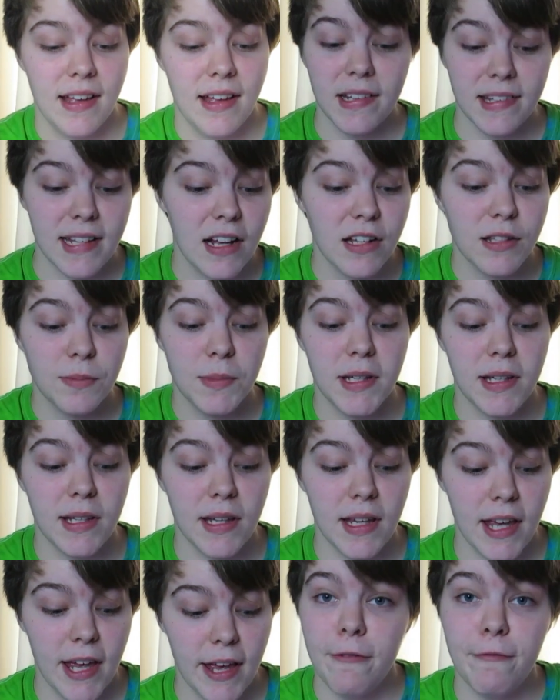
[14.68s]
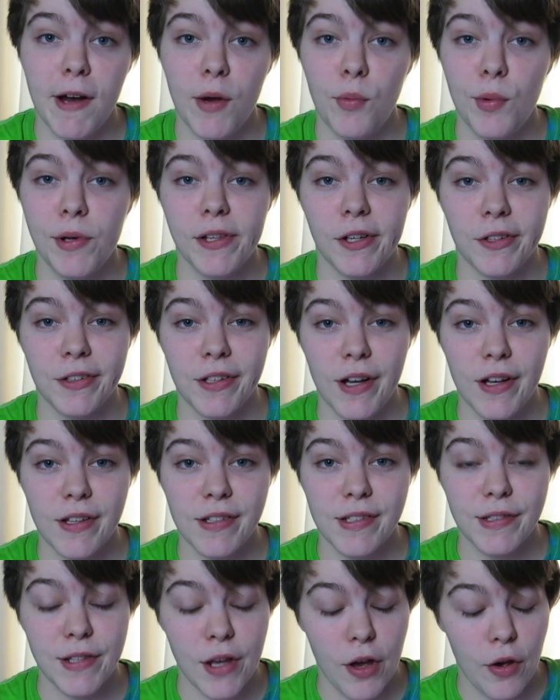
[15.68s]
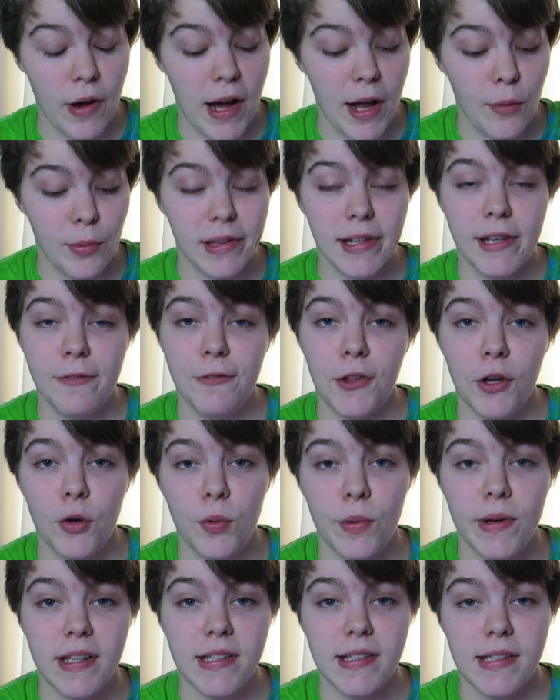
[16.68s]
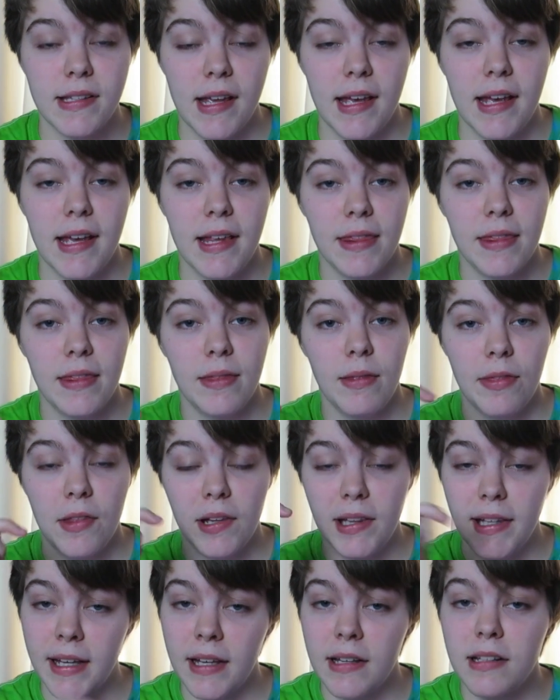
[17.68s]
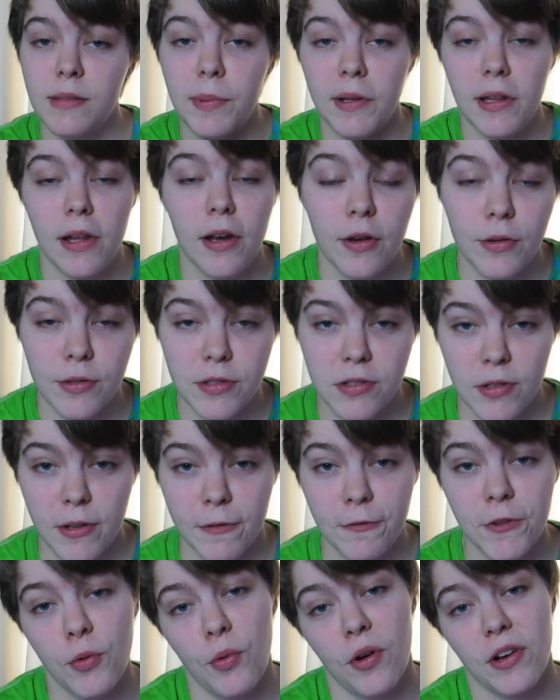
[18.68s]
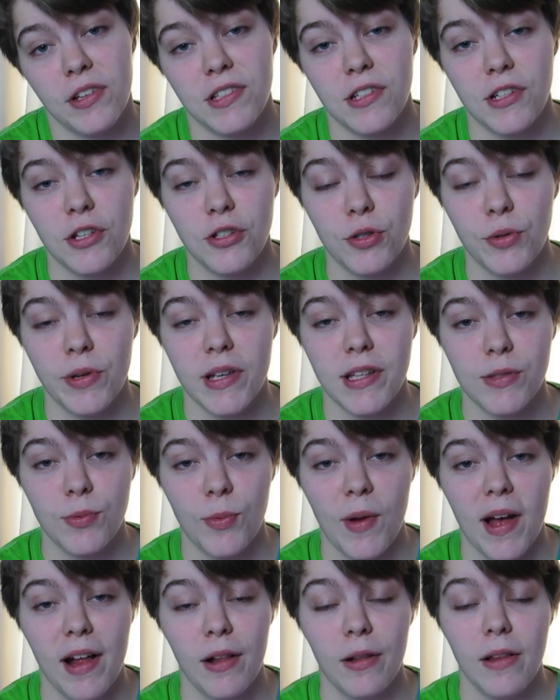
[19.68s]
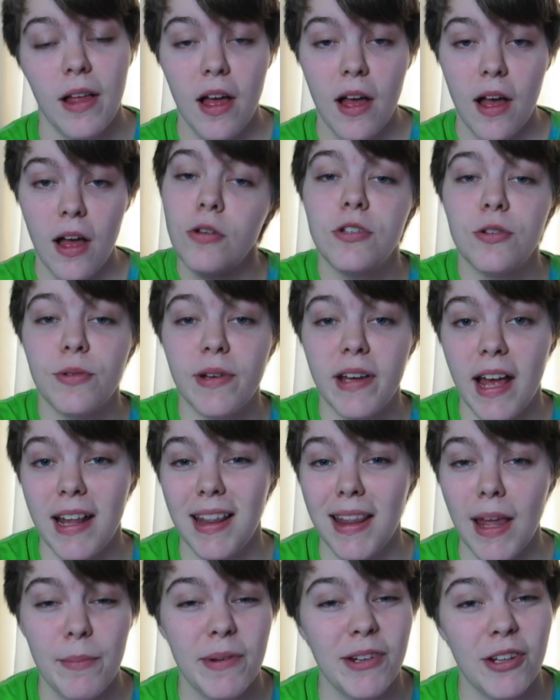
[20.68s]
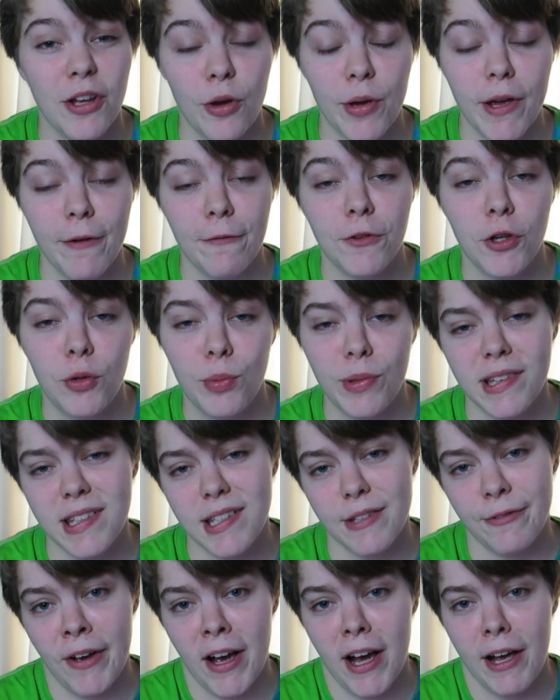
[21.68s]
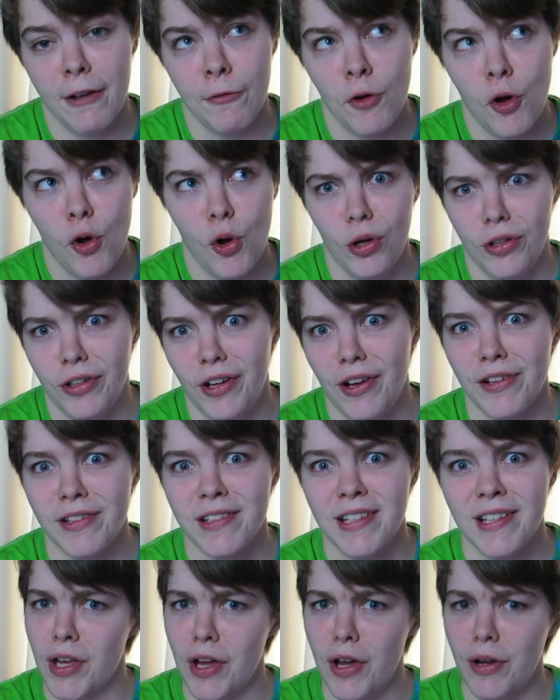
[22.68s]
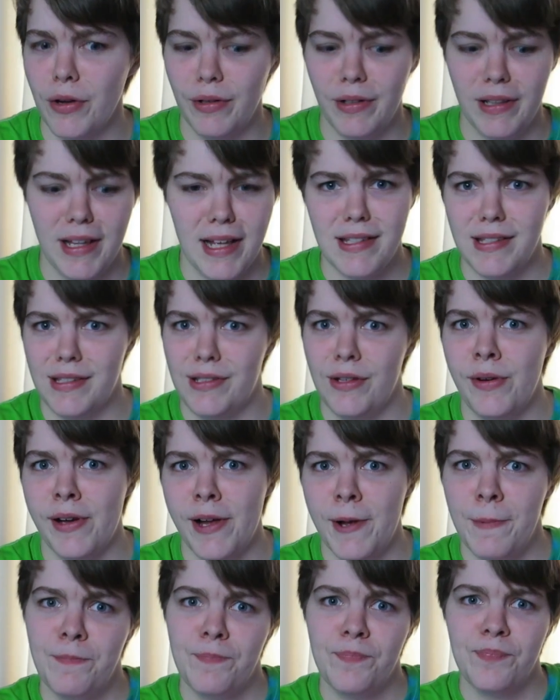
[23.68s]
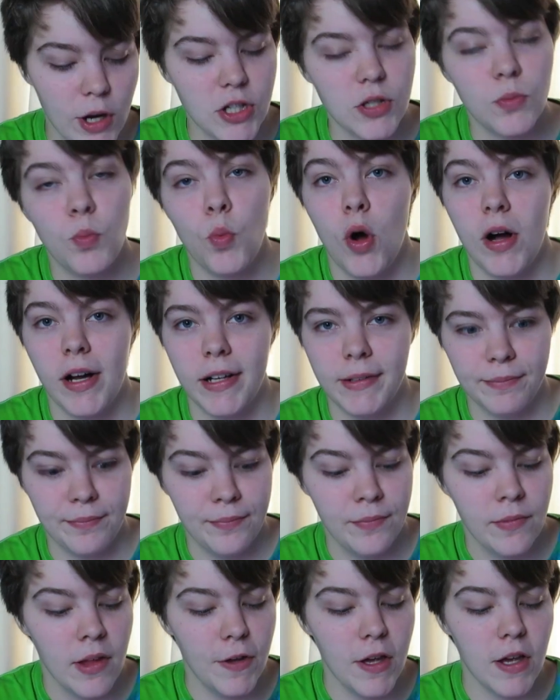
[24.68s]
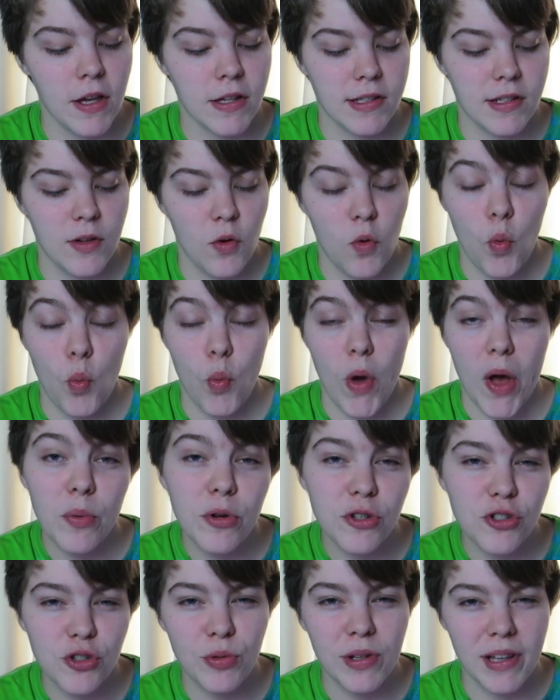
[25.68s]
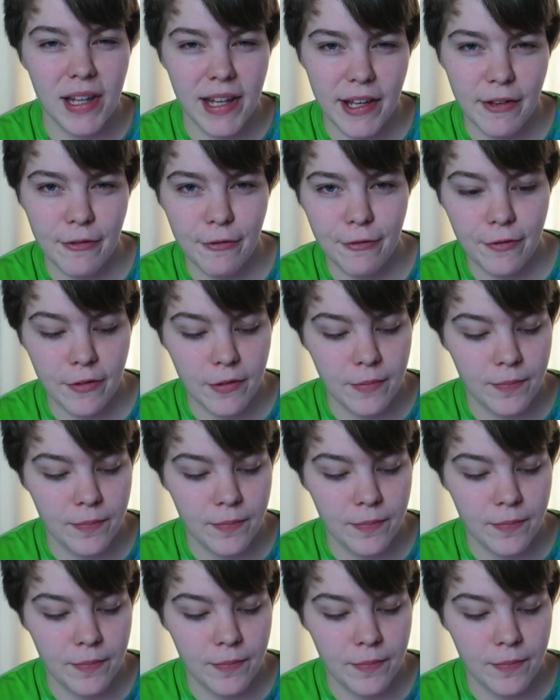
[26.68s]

that tells me if I will or not, so I will leave the quiz in the links below, so if you wanted to do it as well, go do it and let me know if you would survive or not. So let's do it. Question 1. First, where would you live?